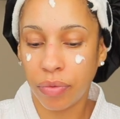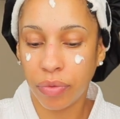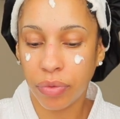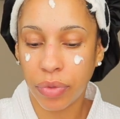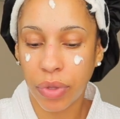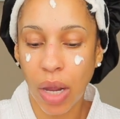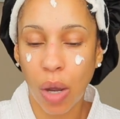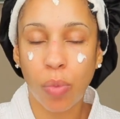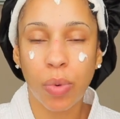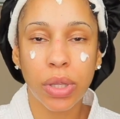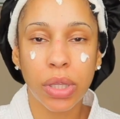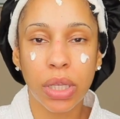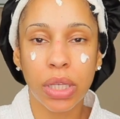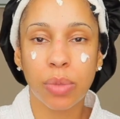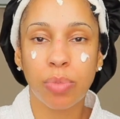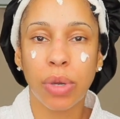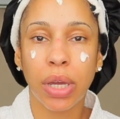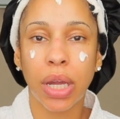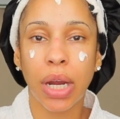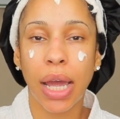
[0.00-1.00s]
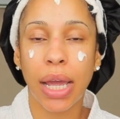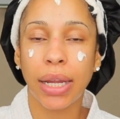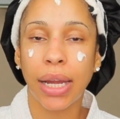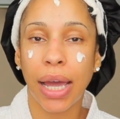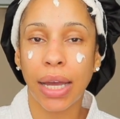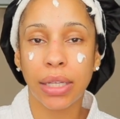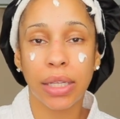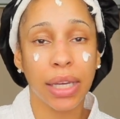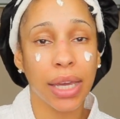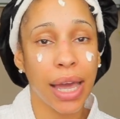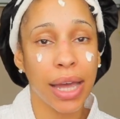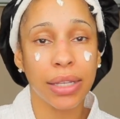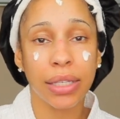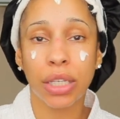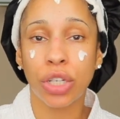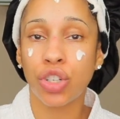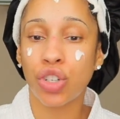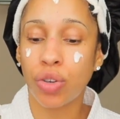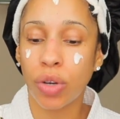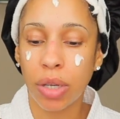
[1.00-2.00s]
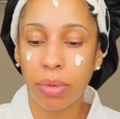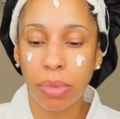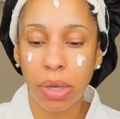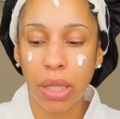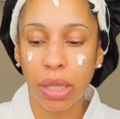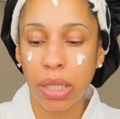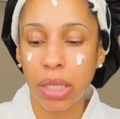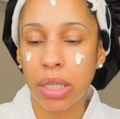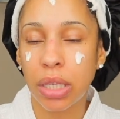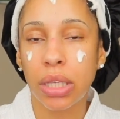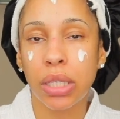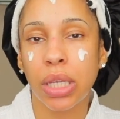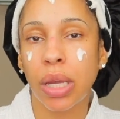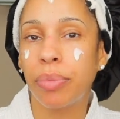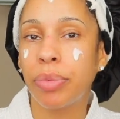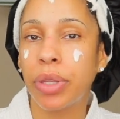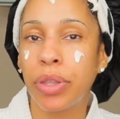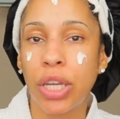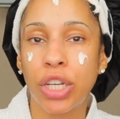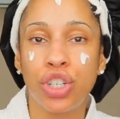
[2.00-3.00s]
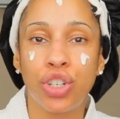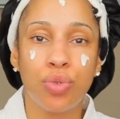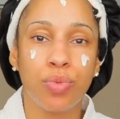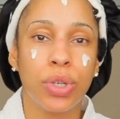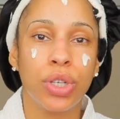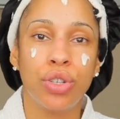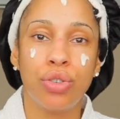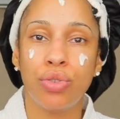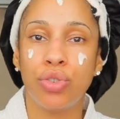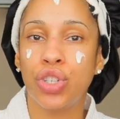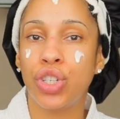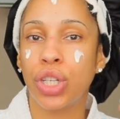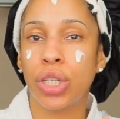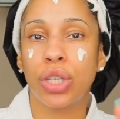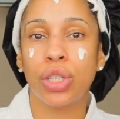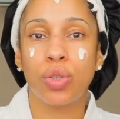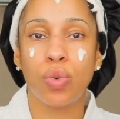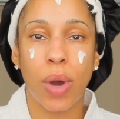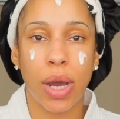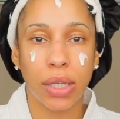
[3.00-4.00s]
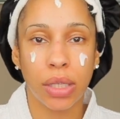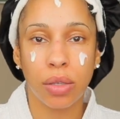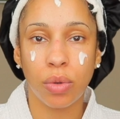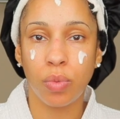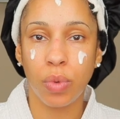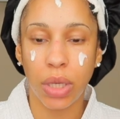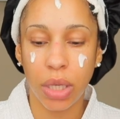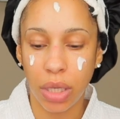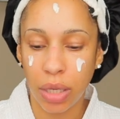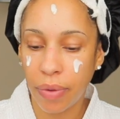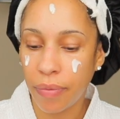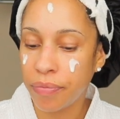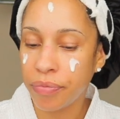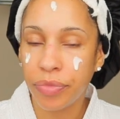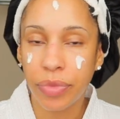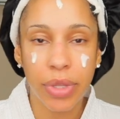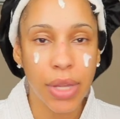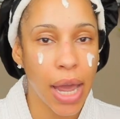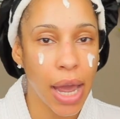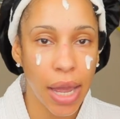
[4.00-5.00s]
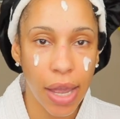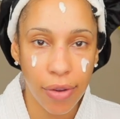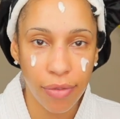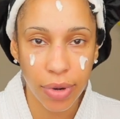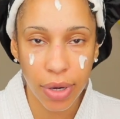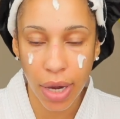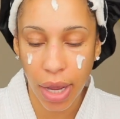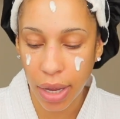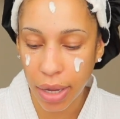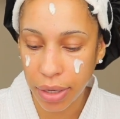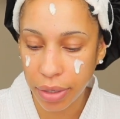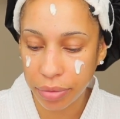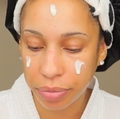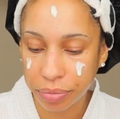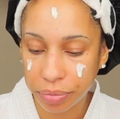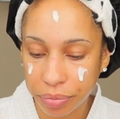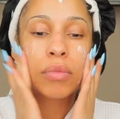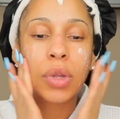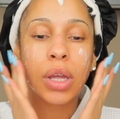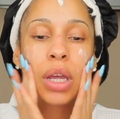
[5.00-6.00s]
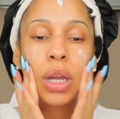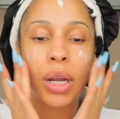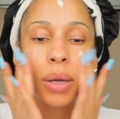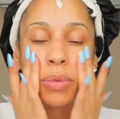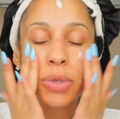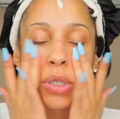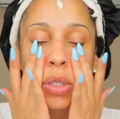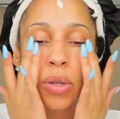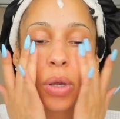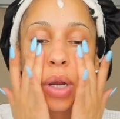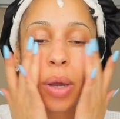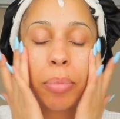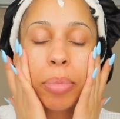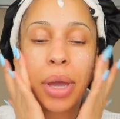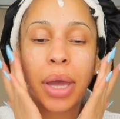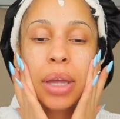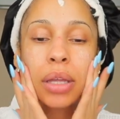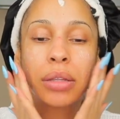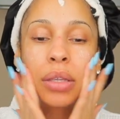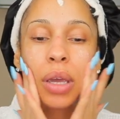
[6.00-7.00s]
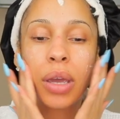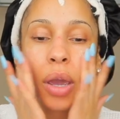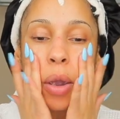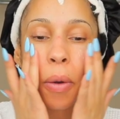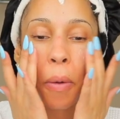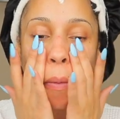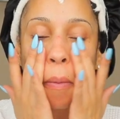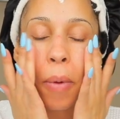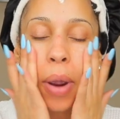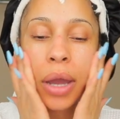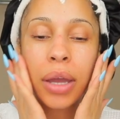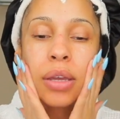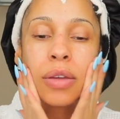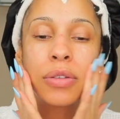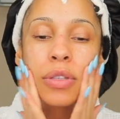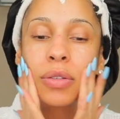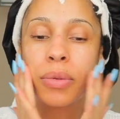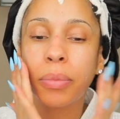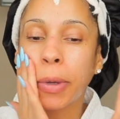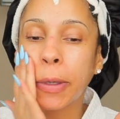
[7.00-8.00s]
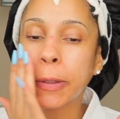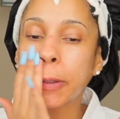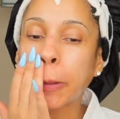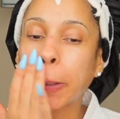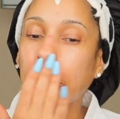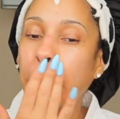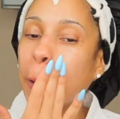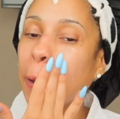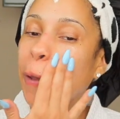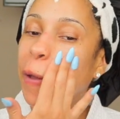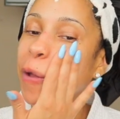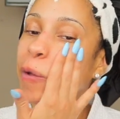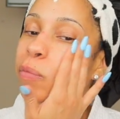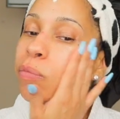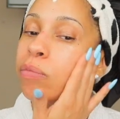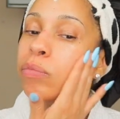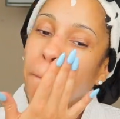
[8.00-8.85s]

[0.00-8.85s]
Now, with this being a lactic acid treatment, this is something that you will use just twice a week, not every night. And I'm just going to pat that right into my skin.